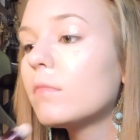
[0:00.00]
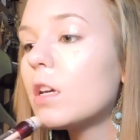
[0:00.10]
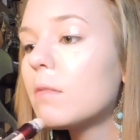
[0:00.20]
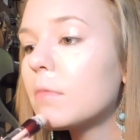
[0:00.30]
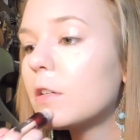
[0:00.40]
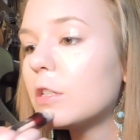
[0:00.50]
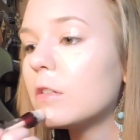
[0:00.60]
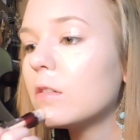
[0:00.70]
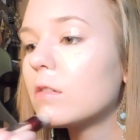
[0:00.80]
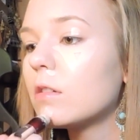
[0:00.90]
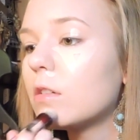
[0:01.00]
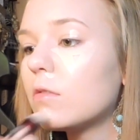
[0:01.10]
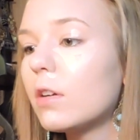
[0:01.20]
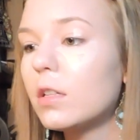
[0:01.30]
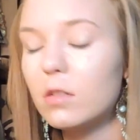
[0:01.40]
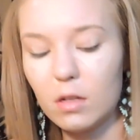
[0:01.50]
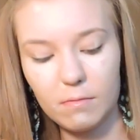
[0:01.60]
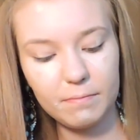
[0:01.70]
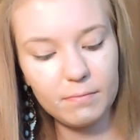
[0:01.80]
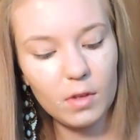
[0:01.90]
And my chin's a little red, so
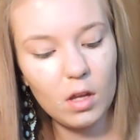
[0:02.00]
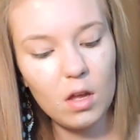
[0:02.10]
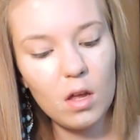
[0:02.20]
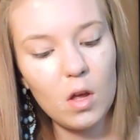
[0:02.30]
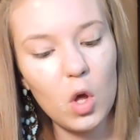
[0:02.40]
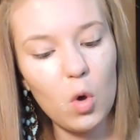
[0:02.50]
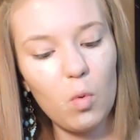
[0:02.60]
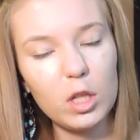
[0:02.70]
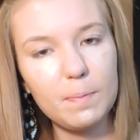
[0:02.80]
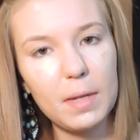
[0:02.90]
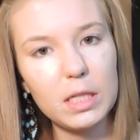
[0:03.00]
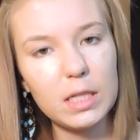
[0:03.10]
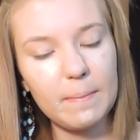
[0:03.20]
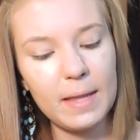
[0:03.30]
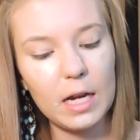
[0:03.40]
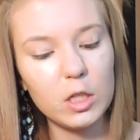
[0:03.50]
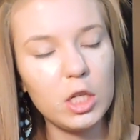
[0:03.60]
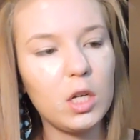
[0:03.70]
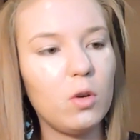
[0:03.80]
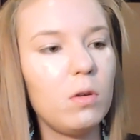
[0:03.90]
we'll put some there
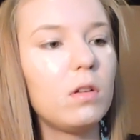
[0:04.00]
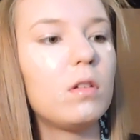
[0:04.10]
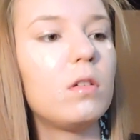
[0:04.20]
too.